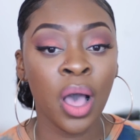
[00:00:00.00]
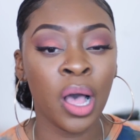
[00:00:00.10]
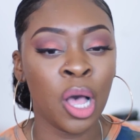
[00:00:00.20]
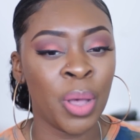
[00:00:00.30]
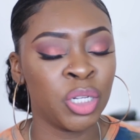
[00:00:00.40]

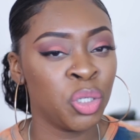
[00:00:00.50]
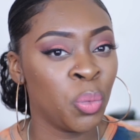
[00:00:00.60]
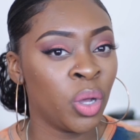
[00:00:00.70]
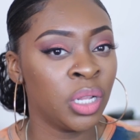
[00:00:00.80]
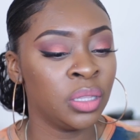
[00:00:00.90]
Um, I do
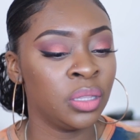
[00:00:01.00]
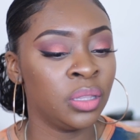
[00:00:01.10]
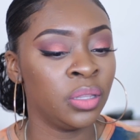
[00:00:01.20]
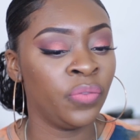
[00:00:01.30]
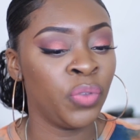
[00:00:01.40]
want...
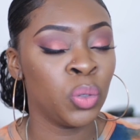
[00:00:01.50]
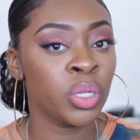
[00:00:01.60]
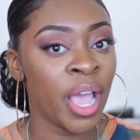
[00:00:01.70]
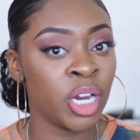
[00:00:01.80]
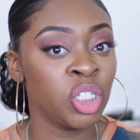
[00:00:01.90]
The few
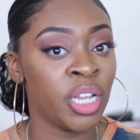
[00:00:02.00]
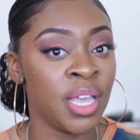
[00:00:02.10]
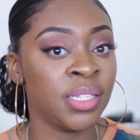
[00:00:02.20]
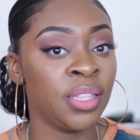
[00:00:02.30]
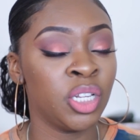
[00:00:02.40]
lighter
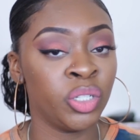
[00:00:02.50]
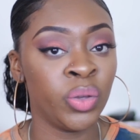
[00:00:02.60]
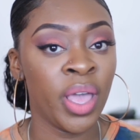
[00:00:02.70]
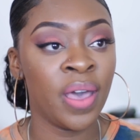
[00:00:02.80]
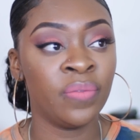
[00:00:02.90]
shades that they
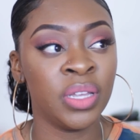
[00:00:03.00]
do have